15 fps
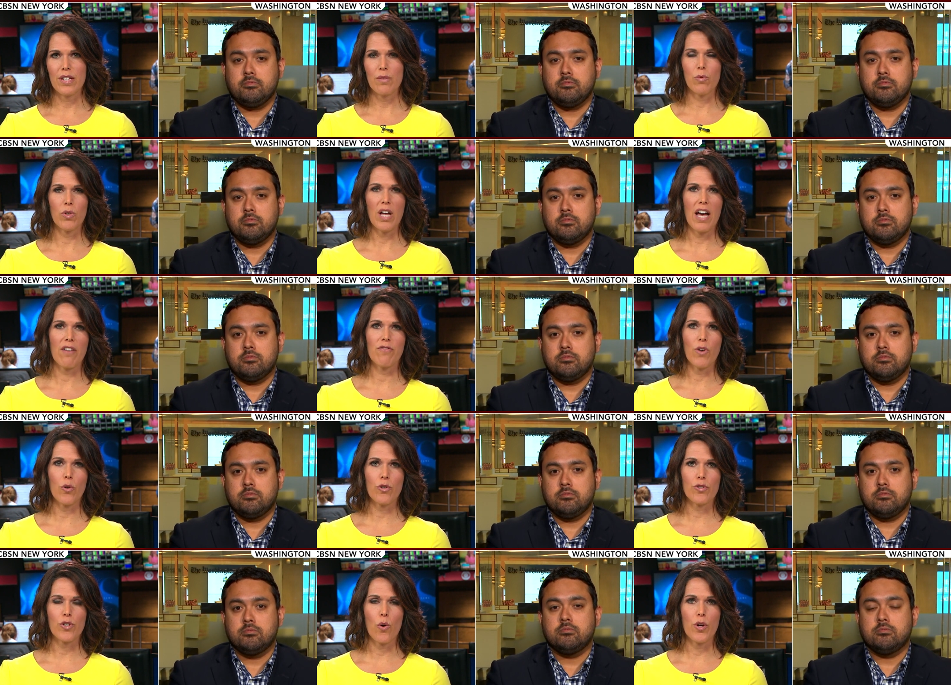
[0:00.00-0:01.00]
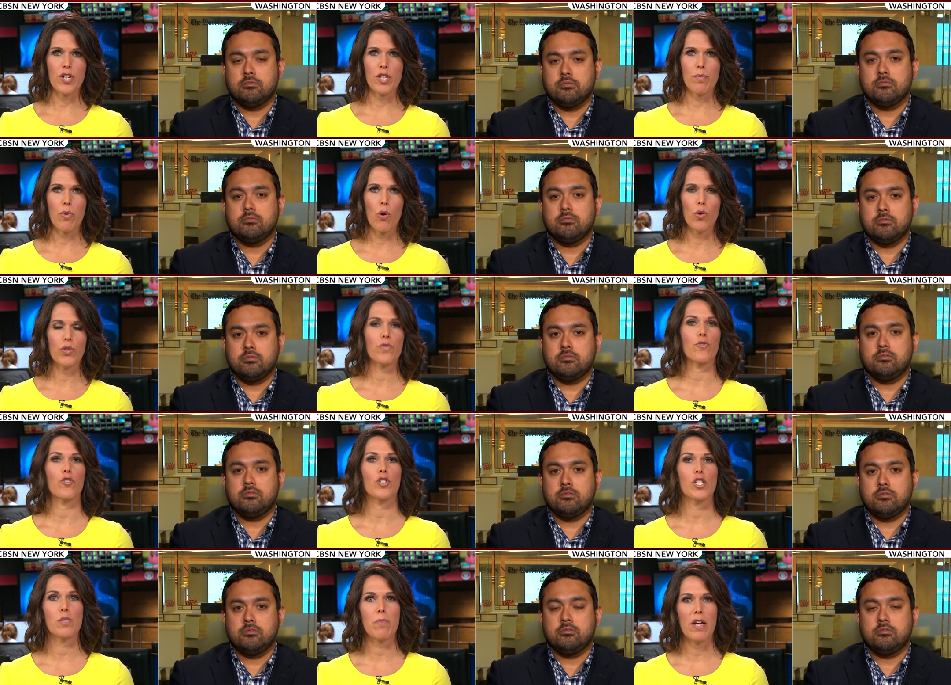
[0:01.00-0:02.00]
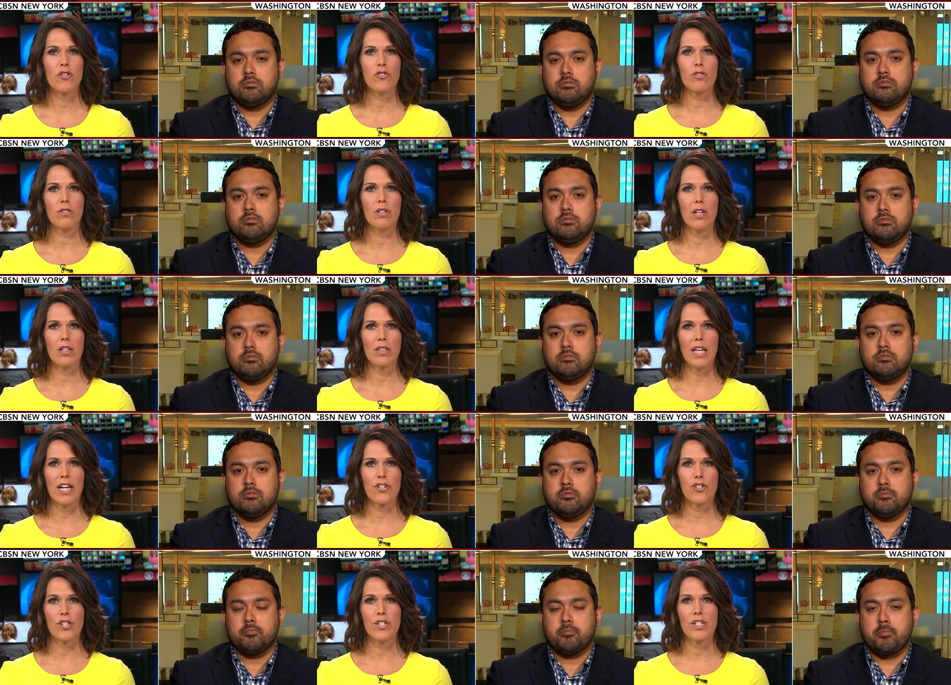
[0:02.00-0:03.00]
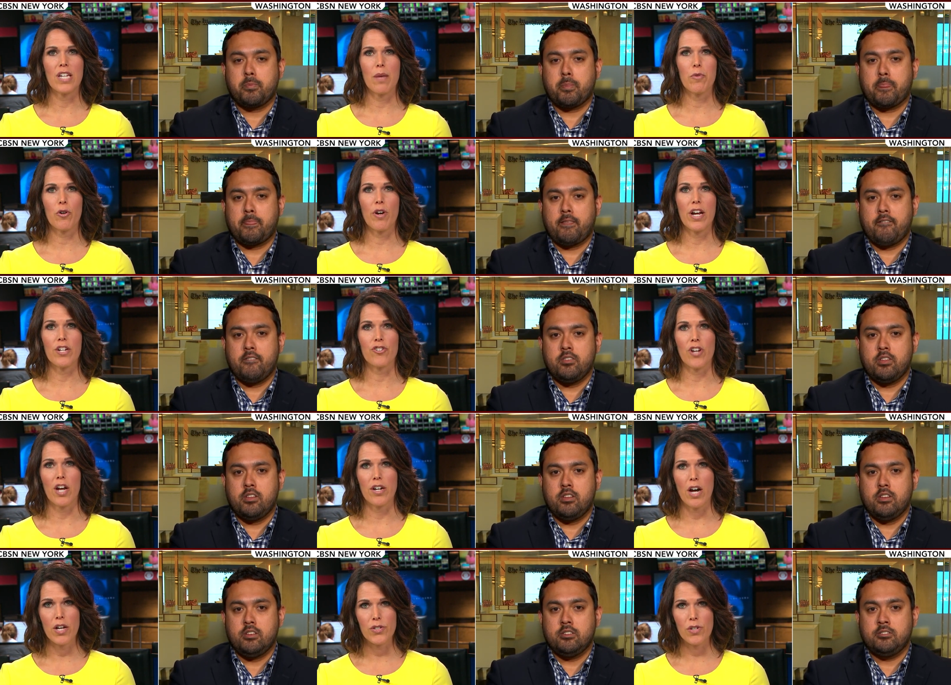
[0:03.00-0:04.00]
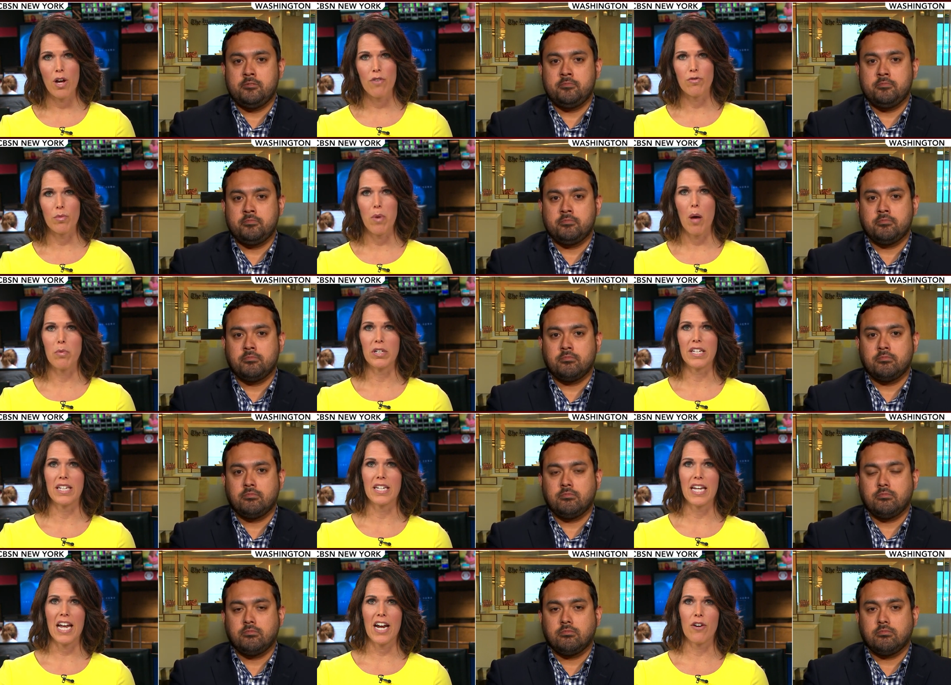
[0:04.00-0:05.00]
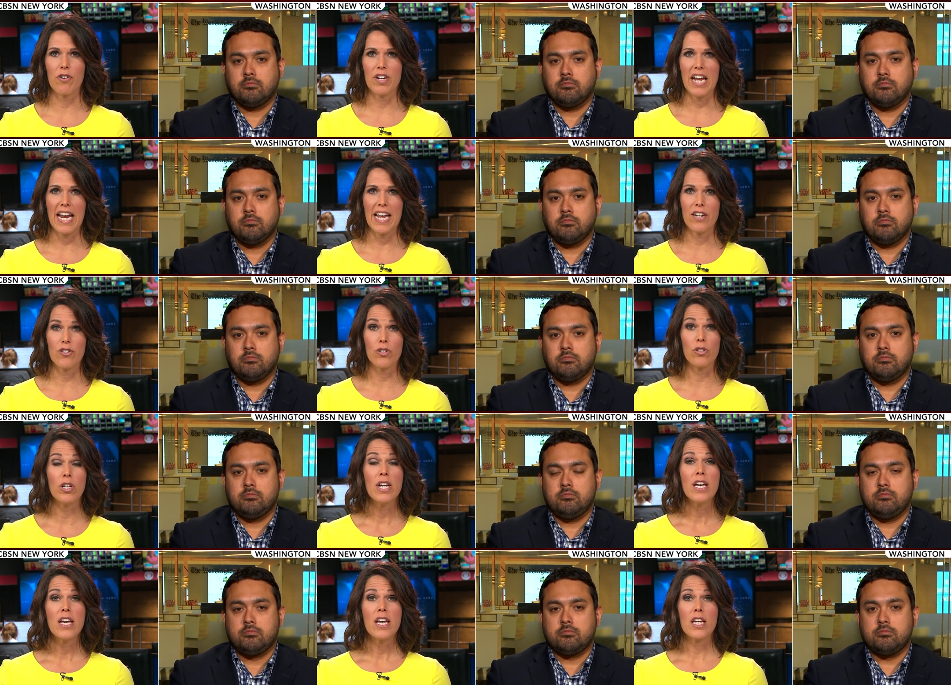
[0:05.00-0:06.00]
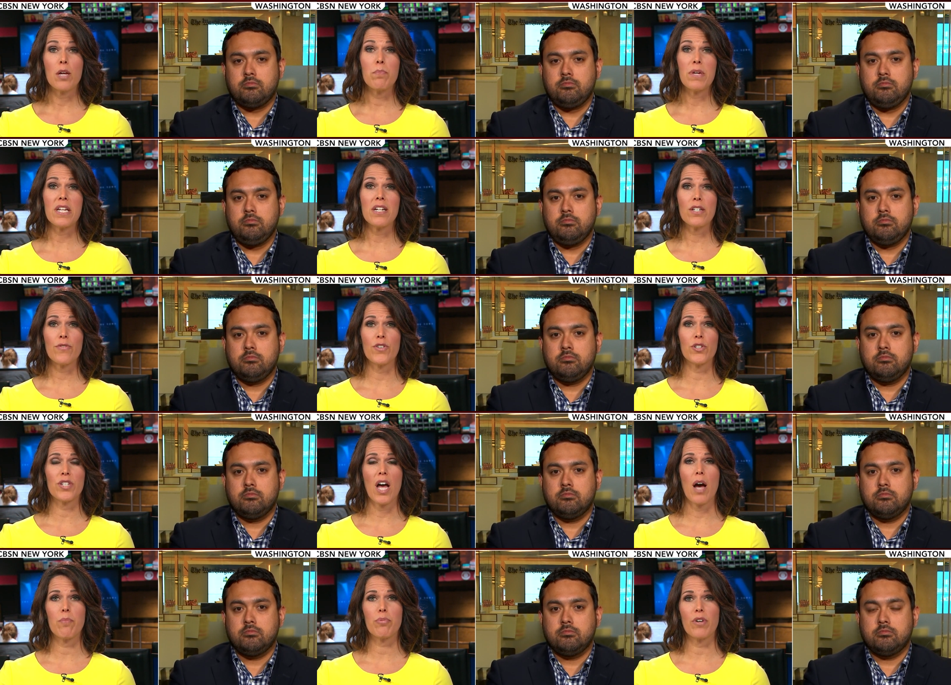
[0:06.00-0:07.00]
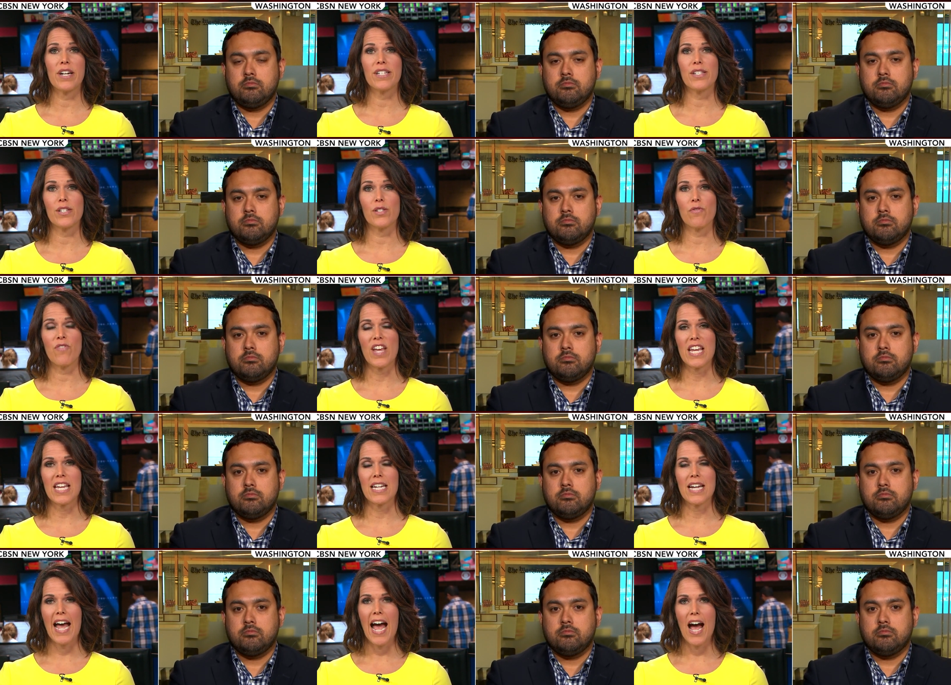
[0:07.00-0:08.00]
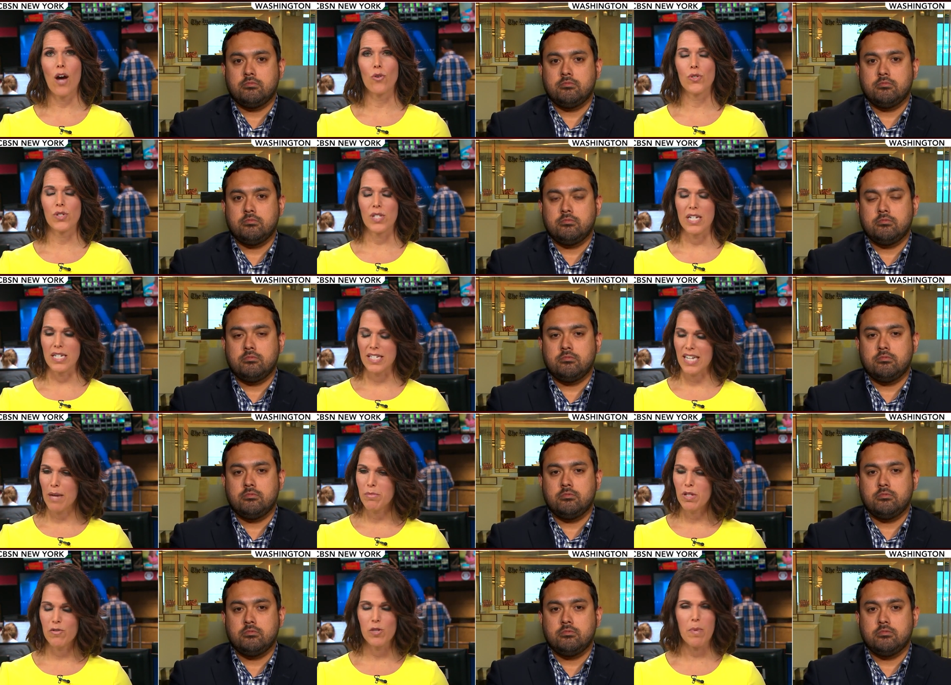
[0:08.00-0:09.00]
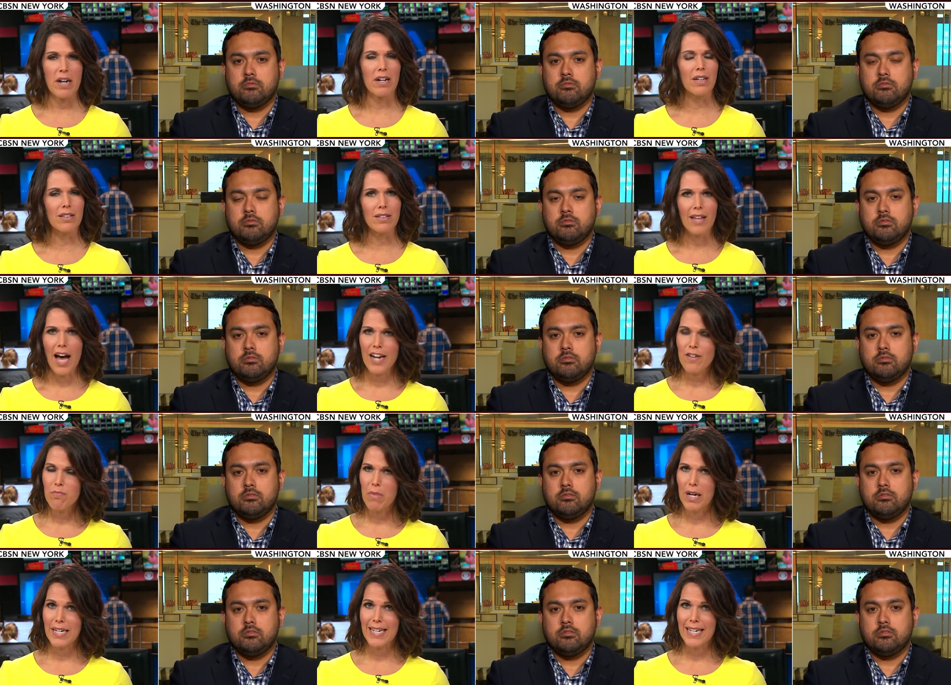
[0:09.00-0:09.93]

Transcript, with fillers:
Speaker 1: will have voters going to the polls for a special election. Democrat Jon Ossoff, Republican Karen Handel, competing to fill Tom Price's vacant House seat. Dems have spent a lot of money